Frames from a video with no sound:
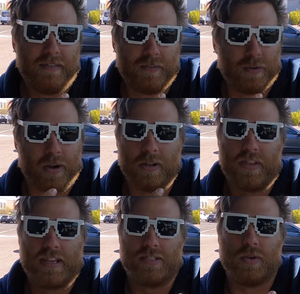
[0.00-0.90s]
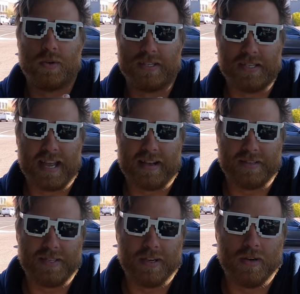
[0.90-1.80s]
for all things toys in
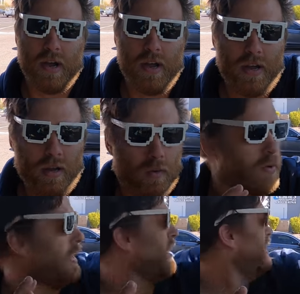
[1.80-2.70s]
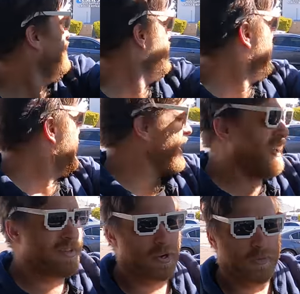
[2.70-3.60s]
town. So we're gonna go in, I
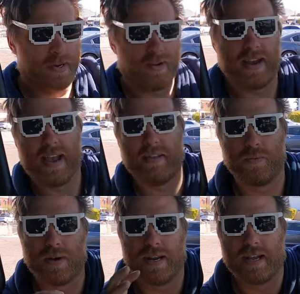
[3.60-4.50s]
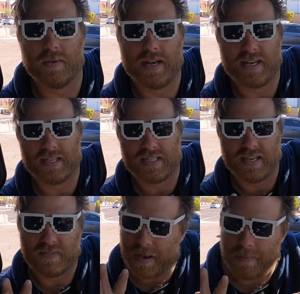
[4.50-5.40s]
think they're opening right now, we're gonna go in and
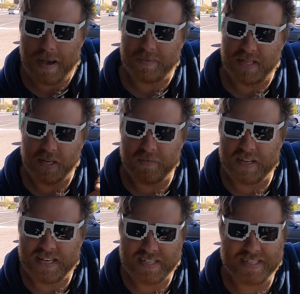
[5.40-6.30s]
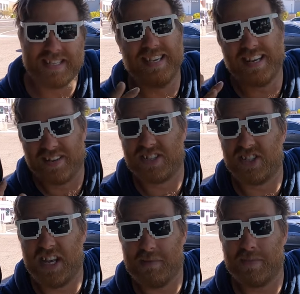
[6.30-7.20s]
see if that Pop is here. If it is, and
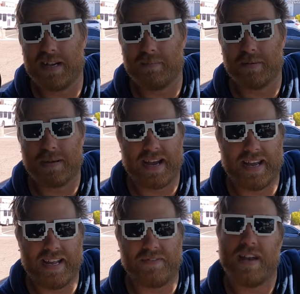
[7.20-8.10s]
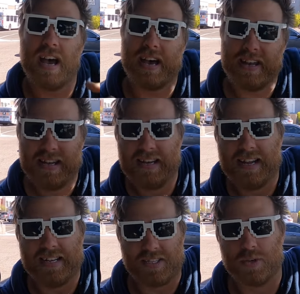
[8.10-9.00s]
it's cheap, I'm gonna buy it. If not,
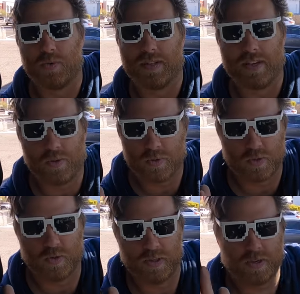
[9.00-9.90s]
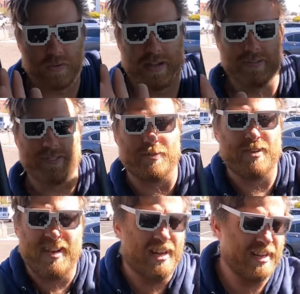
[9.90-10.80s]
it's still a really cool store to look around,
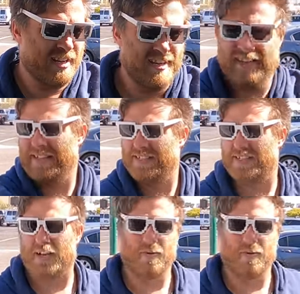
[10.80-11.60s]
so stick